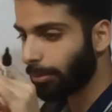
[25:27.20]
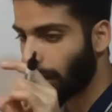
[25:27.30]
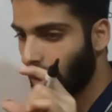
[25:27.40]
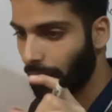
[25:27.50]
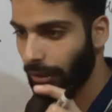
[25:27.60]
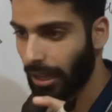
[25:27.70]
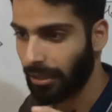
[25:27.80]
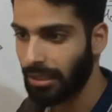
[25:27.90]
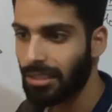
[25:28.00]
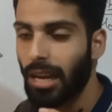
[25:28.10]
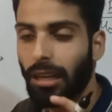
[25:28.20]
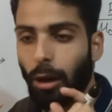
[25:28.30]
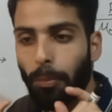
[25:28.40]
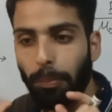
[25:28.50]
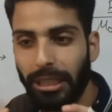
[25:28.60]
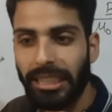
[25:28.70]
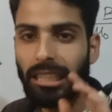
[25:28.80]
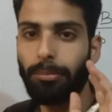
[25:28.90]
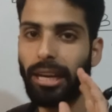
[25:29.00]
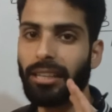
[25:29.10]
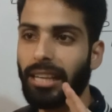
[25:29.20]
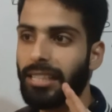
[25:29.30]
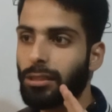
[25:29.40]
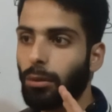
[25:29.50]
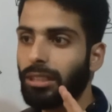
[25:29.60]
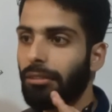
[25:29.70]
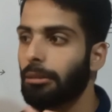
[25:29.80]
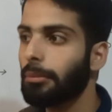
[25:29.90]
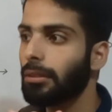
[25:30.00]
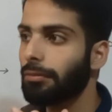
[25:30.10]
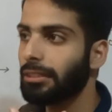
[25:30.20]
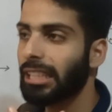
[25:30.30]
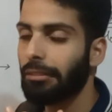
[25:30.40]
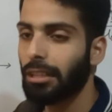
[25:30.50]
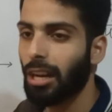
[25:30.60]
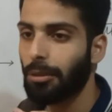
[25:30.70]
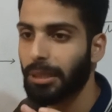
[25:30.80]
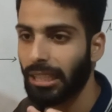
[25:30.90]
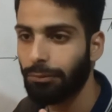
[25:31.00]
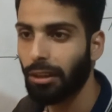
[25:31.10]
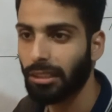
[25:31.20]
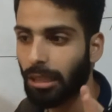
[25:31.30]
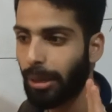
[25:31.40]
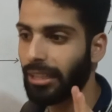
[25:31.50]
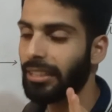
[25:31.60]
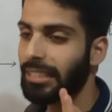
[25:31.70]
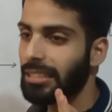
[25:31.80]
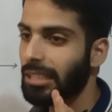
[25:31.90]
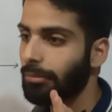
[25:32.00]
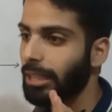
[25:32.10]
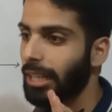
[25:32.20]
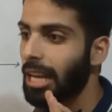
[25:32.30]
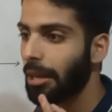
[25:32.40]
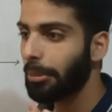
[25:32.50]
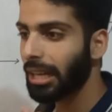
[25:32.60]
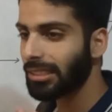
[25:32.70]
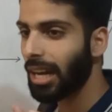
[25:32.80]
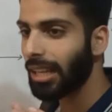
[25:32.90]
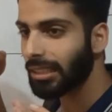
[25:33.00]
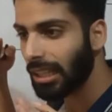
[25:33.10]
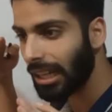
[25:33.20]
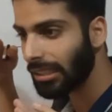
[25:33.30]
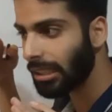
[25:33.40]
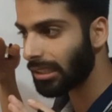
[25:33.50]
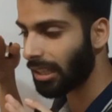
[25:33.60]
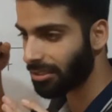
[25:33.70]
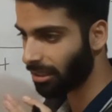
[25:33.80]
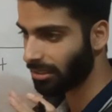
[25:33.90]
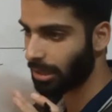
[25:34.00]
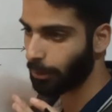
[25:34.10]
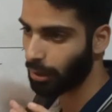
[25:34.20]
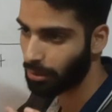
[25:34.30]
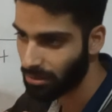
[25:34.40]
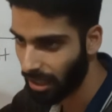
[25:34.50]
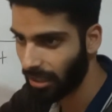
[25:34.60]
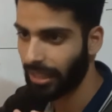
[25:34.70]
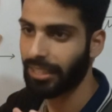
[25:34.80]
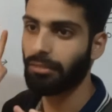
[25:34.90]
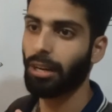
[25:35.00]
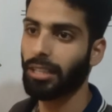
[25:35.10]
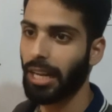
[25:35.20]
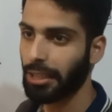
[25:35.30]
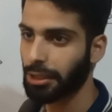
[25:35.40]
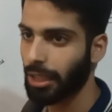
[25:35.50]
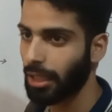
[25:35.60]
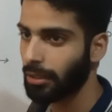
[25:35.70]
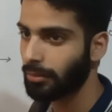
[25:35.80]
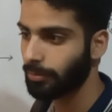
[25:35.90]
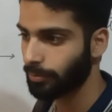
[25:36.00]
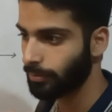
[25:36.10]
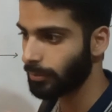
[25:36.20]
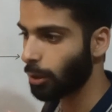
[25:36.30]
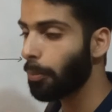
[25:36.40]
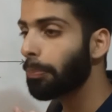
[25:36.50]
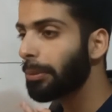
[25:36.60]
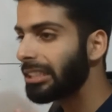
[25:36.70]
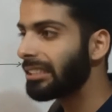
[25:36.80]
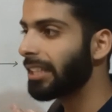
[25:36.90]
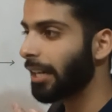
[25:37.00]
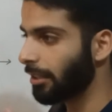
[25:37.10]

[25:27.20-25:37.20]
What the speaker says: the block of iron, is completely magnetized. Now there will not be any further magnetization of that, because all the clusters or molecules, they are aligned in one direction, completely